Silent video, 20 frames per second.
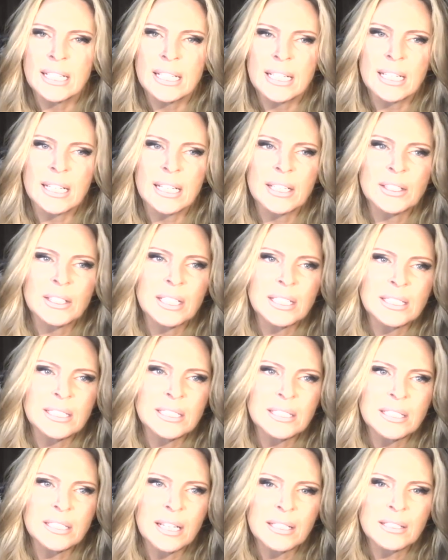
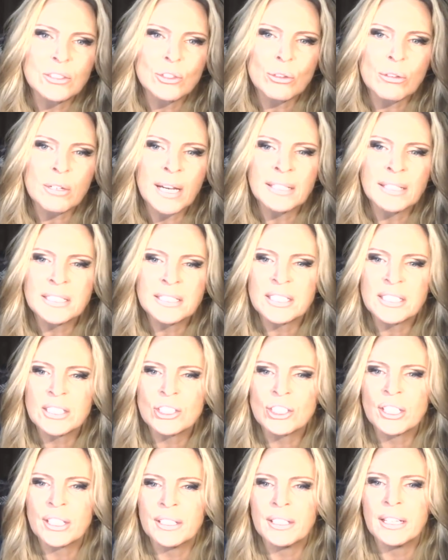this
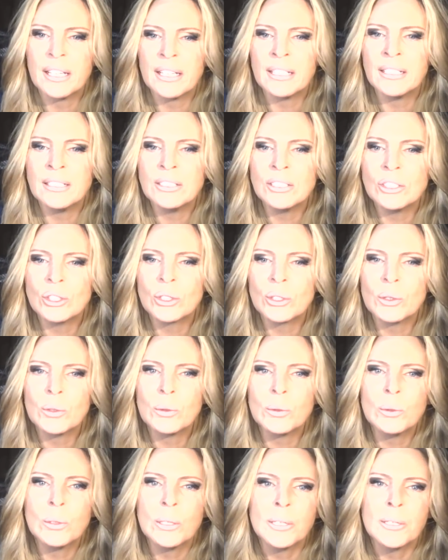transition
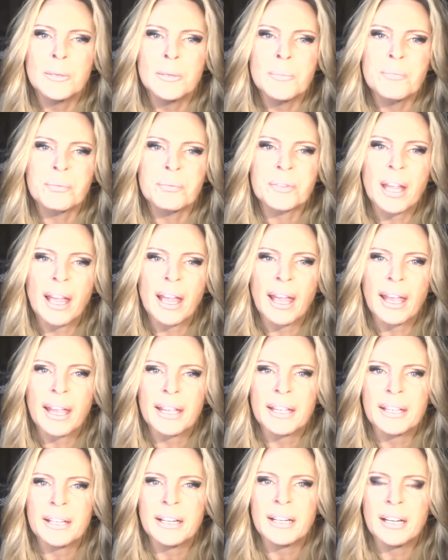into
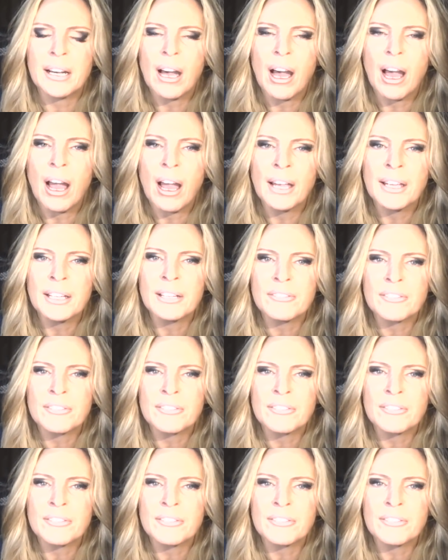a higher